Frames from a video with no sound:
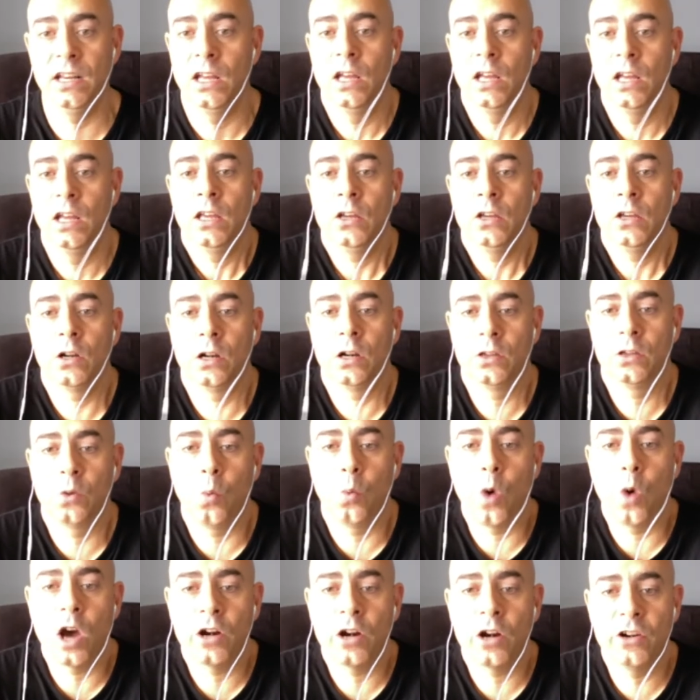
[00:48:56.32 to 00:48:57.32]
the
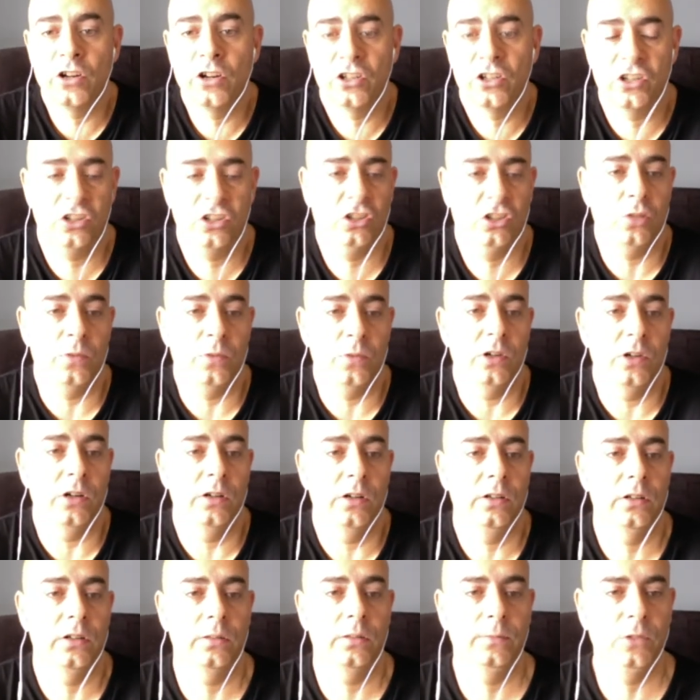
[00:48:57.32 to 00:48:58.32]
water in your system. You're
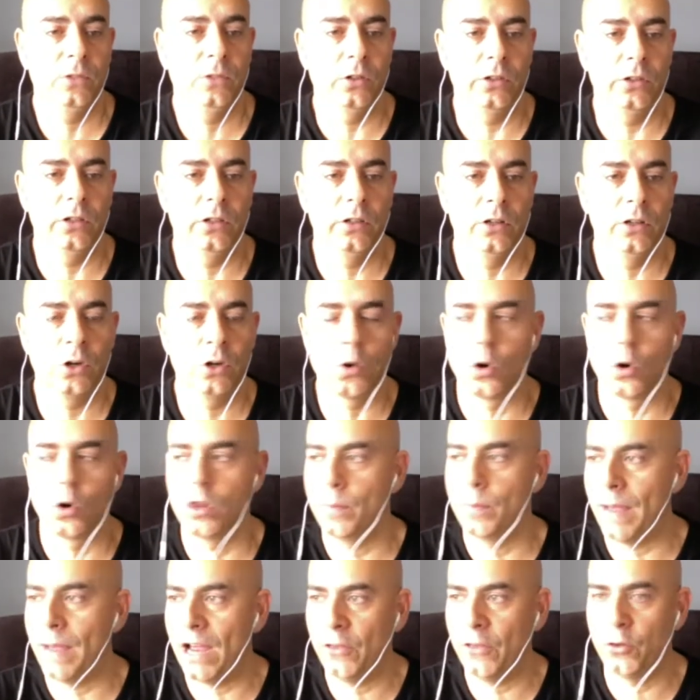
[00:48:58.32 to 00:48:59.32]
going to the
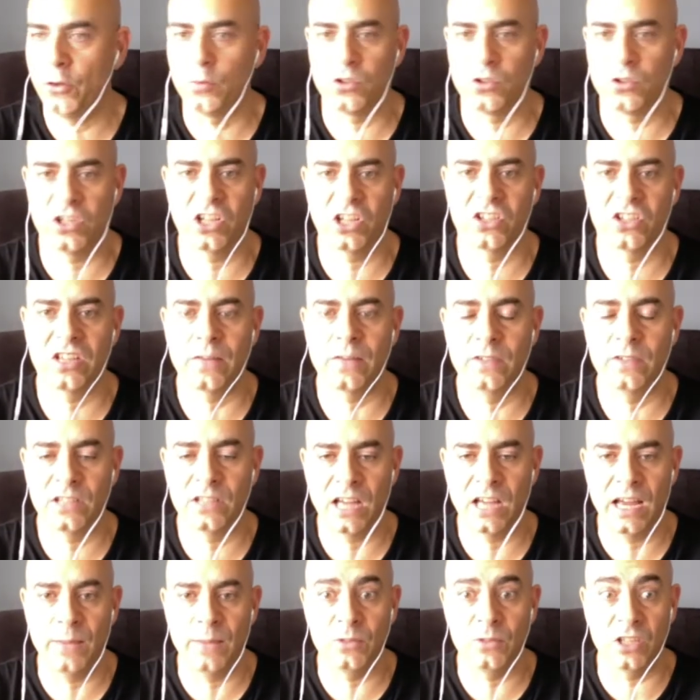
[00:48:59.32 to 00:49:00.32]
bathroom 6-7
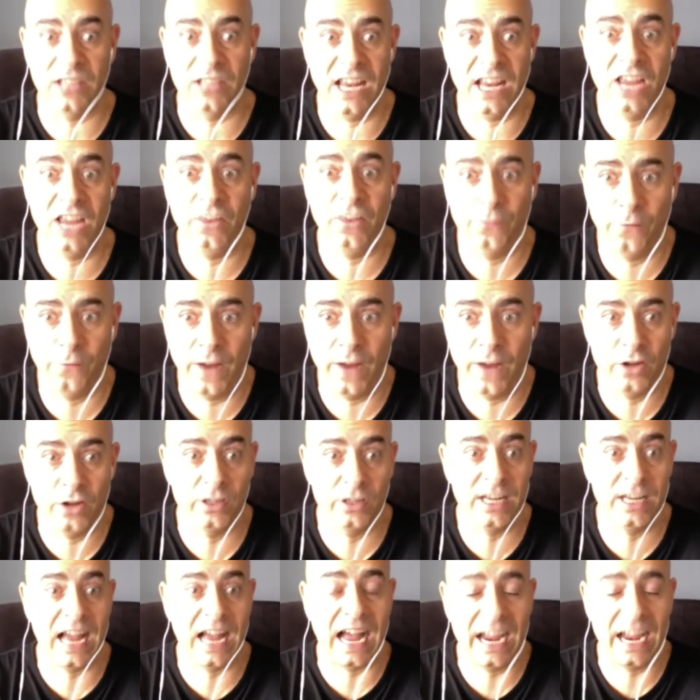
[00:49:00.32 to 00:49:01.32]
times the day of the fight. You're
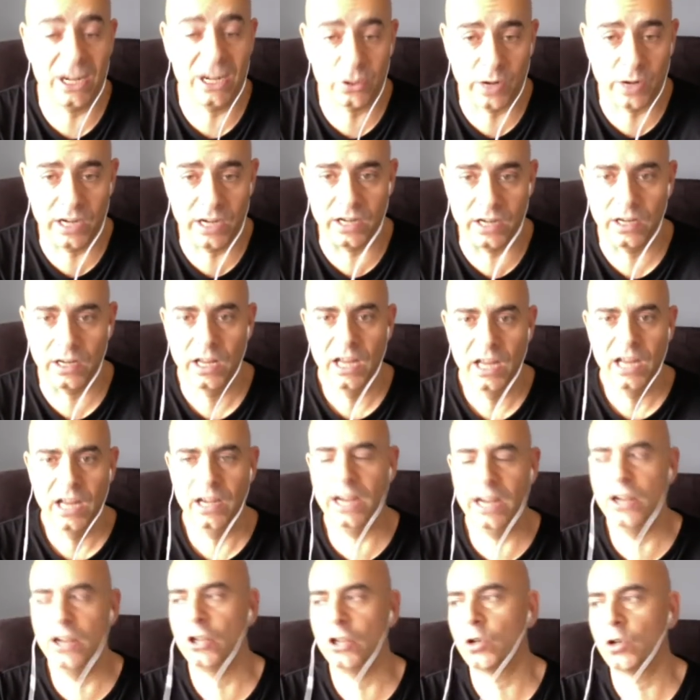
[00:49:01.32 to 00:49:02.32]
dehydrated. Now you're trying to